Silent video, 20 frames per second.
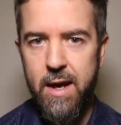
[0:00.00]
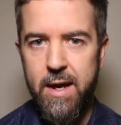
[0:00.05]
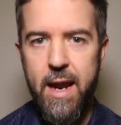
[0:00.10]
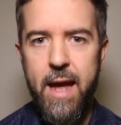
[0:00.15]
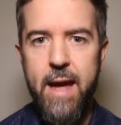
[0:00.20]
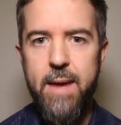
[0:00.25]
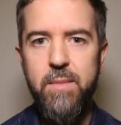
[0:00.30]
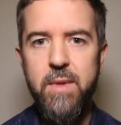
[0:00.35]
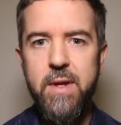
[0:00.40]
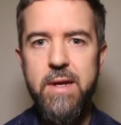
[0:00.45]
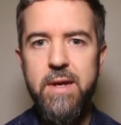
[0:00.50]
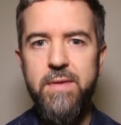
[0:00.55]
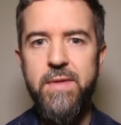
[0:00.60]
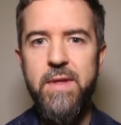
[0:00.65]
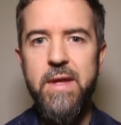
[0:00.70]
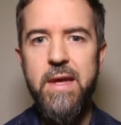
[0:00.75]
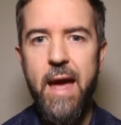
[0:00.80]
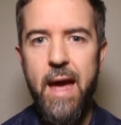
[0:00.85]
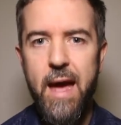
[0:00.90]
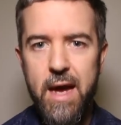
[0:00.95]
namely
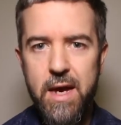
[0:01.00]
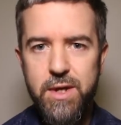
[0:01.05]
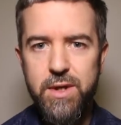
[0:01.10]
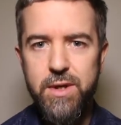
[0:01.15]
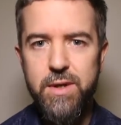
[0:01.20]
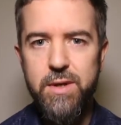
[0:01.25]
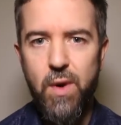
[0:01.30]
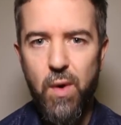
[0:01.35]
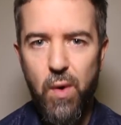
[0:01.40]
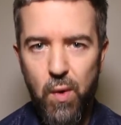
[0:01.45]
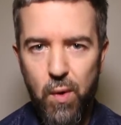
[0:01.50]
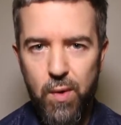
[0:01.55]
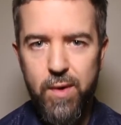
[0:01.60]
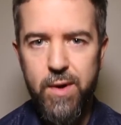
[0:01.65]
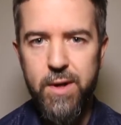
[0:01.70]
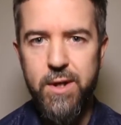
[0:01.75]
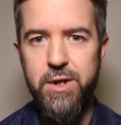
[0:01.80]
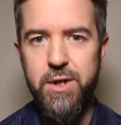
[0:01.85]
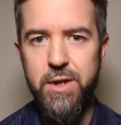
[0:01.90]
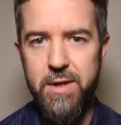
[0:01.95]
the Agent
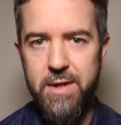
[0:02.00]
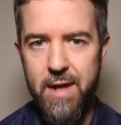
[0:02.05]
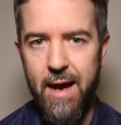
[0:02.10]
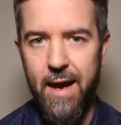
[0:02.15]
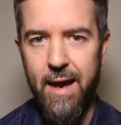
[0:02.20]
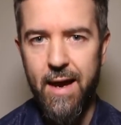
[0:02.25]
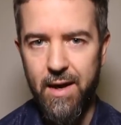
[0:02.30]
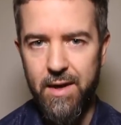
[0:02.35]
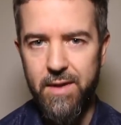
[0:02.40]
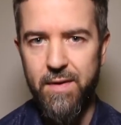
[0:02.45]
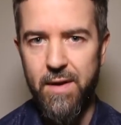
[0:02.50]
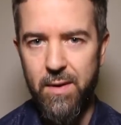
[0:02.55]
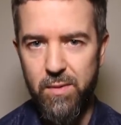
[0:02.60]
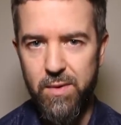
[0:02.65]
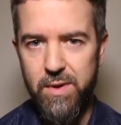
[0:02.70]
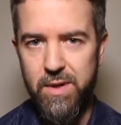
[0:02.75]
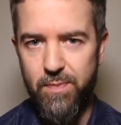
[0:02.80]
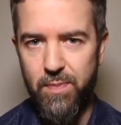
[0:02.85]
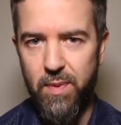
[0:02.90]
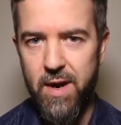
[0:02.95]
Orange attack that
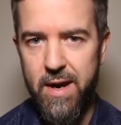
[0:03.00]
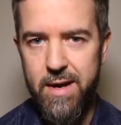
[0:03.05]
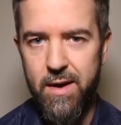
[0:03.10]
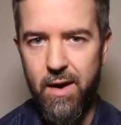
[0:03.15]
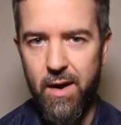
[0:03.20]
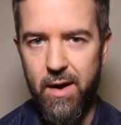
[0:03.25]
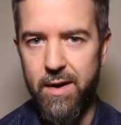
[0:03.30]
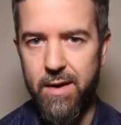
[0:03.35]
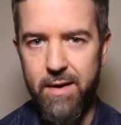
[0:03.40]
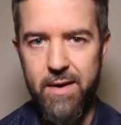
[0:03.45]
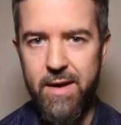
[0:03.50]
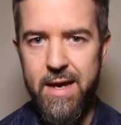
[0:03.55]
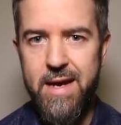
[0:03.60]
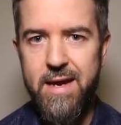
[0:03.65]
was sprayed on